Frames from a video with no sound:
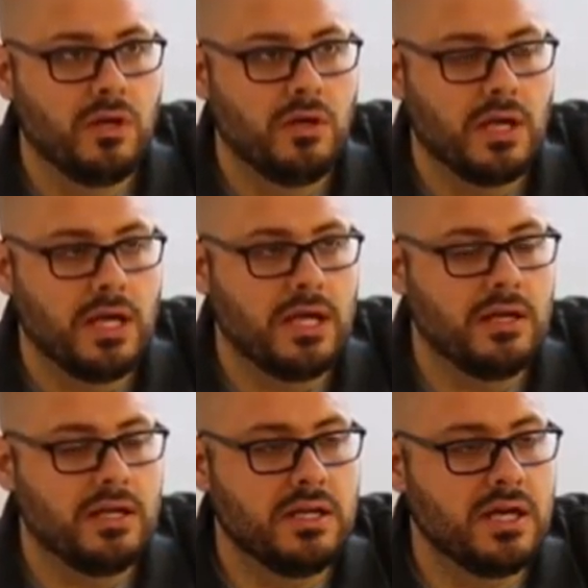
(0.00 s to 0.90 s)
it,
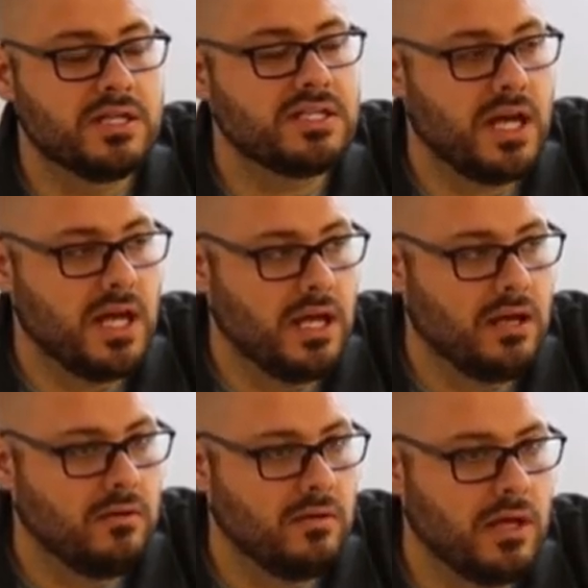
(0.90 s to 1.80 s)
it does
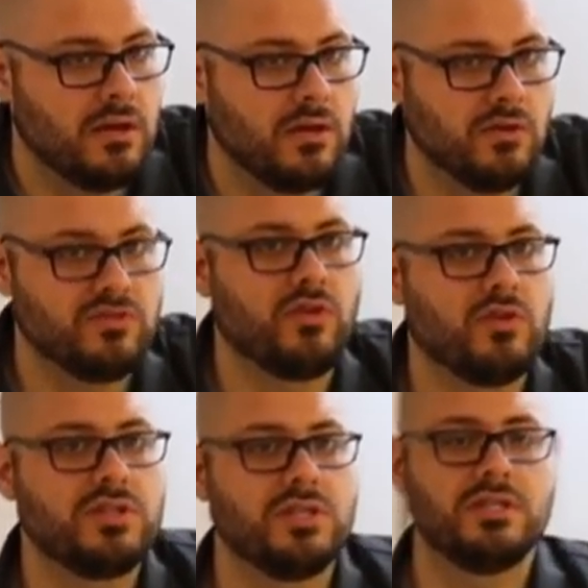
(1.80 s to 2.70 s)
say in those
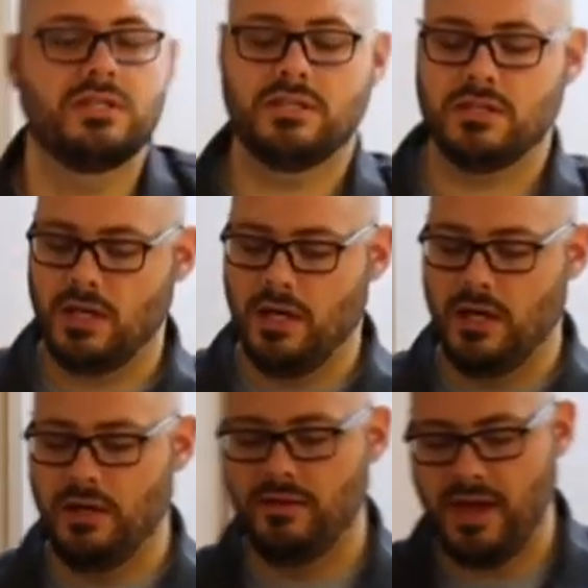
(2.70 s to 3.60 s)
verses
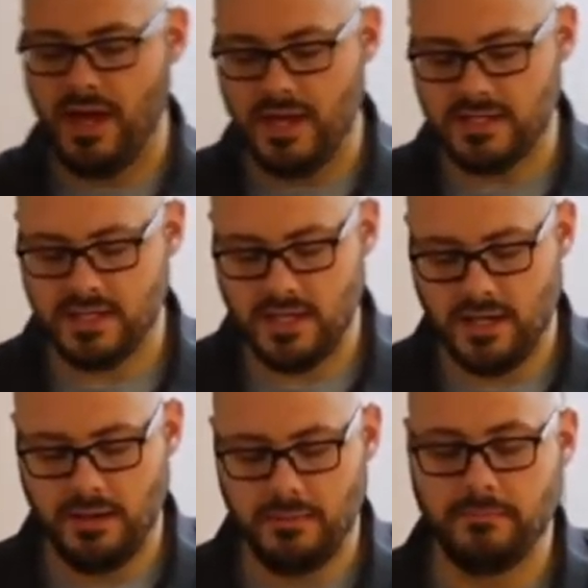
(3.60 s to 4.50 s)
uh, that
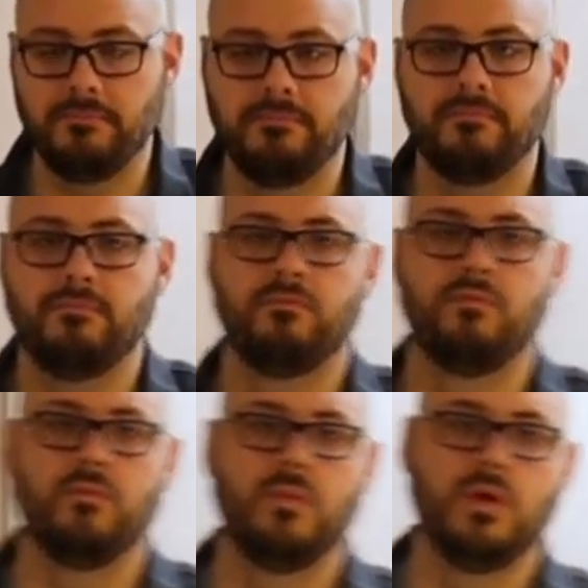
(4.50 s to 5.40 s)
um,
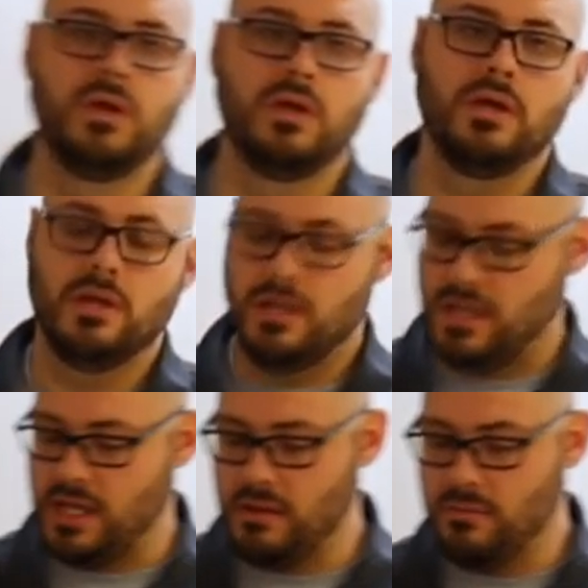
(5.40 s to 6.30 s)

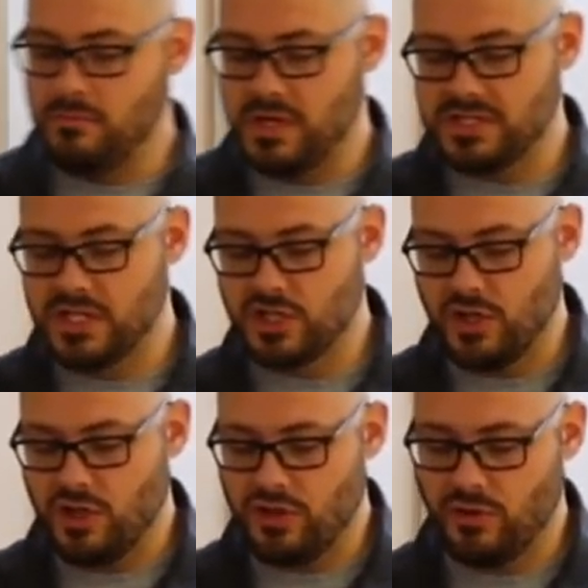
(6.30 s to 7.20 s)
he
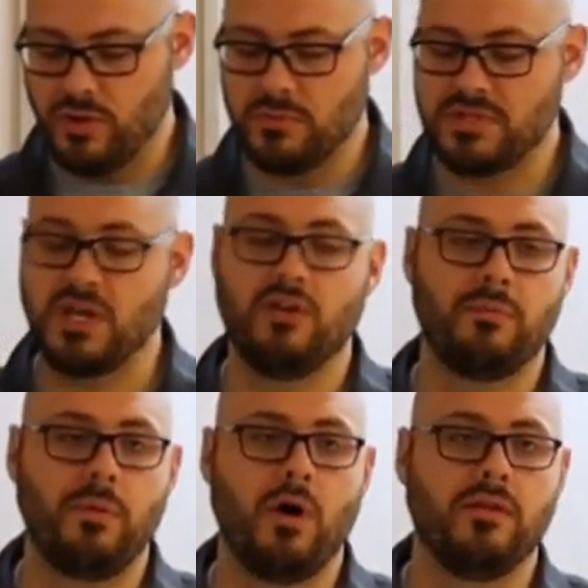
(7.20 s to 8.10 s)
essentially threw himself
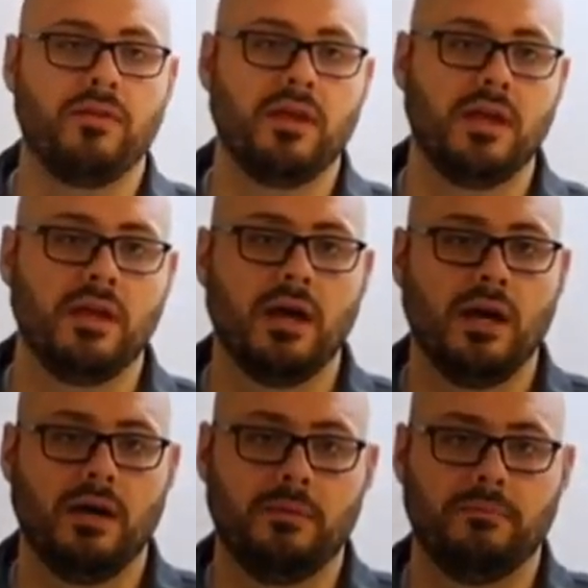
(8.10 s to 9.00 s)
upon the.
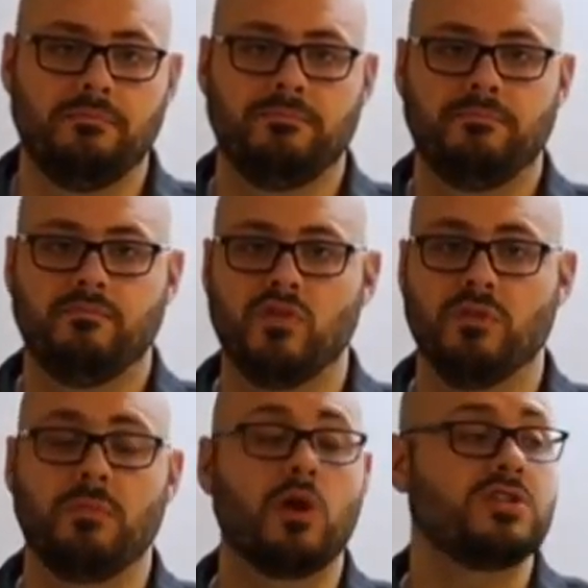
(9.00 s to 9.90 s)
Um, the
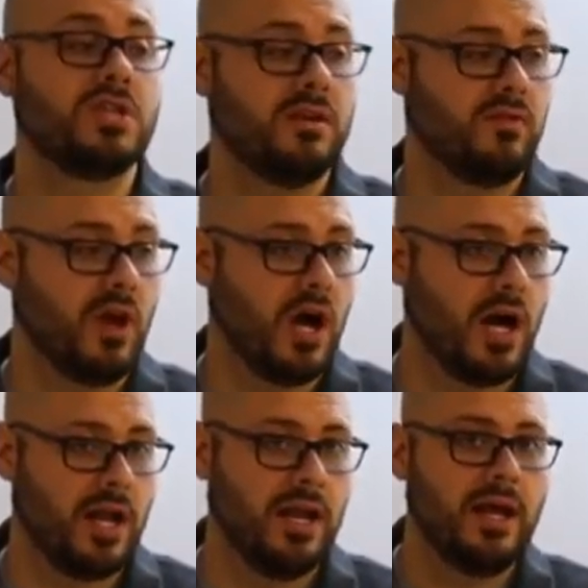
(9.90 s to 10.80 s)
mercy of
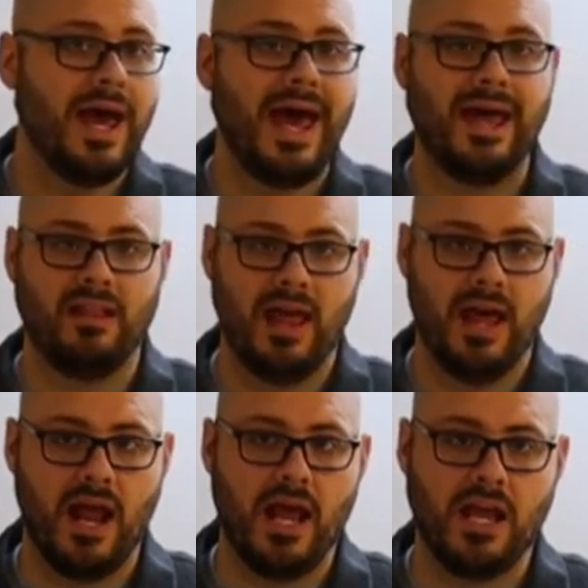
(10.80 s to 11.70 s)
God at
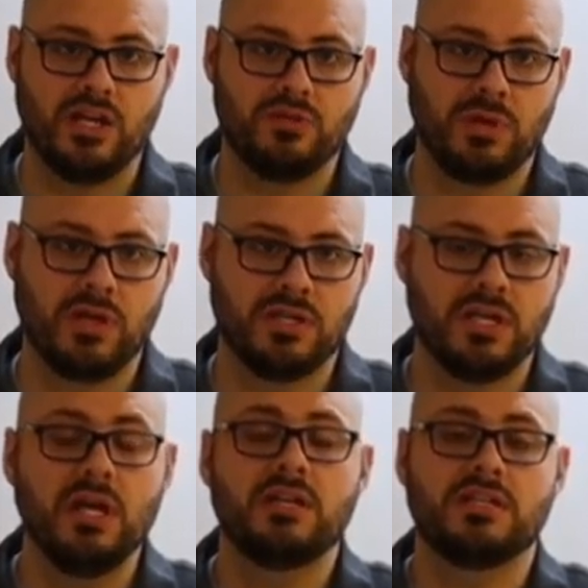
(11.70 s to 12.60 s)
that age, because
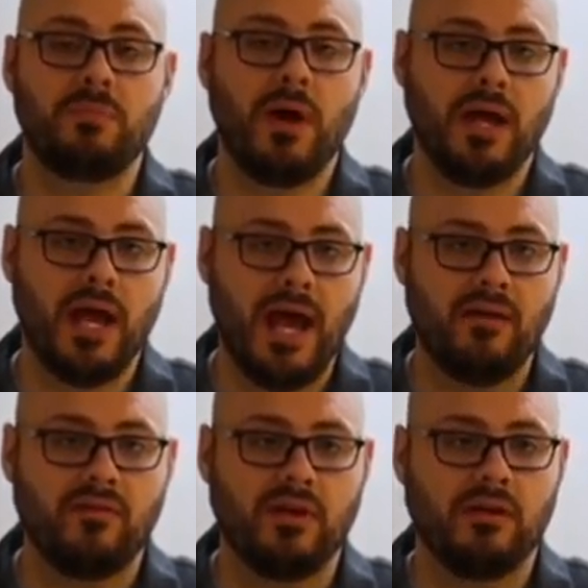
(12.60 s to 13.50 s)
despite
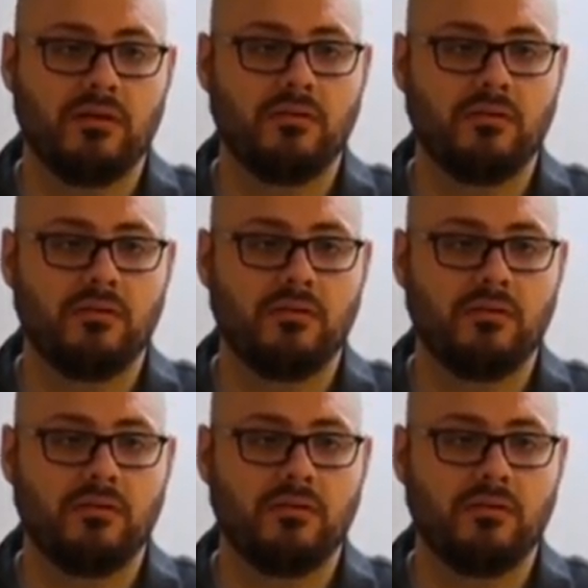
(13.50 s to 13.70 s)
having